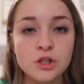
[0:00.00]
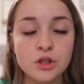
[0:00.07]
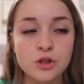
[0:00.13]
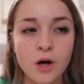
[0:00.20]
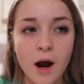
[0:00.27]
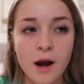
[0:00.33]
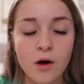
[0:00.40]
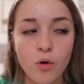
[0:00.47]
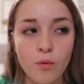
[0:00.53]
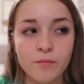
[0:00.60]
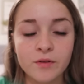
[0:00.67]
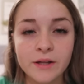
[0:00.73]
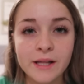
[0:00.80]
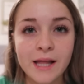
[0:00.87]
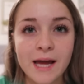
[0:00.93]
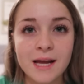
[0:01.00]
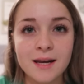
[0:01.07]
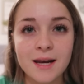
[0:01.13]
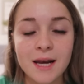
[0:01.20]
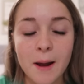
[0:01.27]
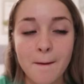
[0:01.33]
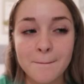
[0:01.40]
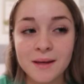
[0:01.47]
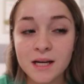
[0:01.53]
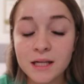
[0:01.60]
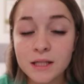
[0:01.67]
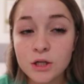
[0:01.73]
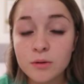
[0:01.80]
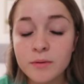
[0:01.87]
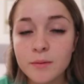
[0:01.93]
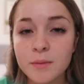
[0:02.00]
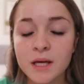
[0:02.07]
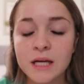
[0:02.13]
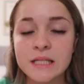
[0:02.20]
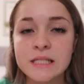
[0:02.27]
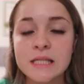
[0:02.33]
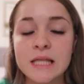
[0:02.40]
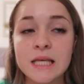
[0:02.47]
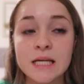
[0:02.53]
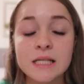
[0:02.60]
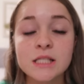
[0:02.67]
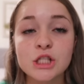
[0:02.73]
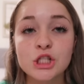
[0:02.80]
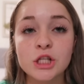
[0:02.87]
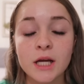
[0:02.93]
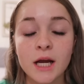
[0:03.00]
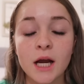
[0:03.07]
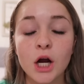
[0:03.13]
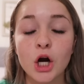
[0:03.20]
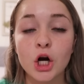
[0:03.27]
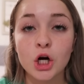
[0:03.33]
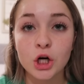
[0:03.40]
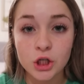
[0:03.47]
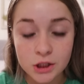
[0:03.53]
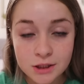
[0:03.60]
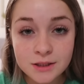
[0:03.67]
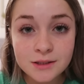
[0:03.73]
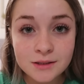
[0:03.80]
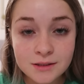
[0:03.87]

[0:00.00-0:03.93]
to try to hopefully like numb it a little bit because this hurts.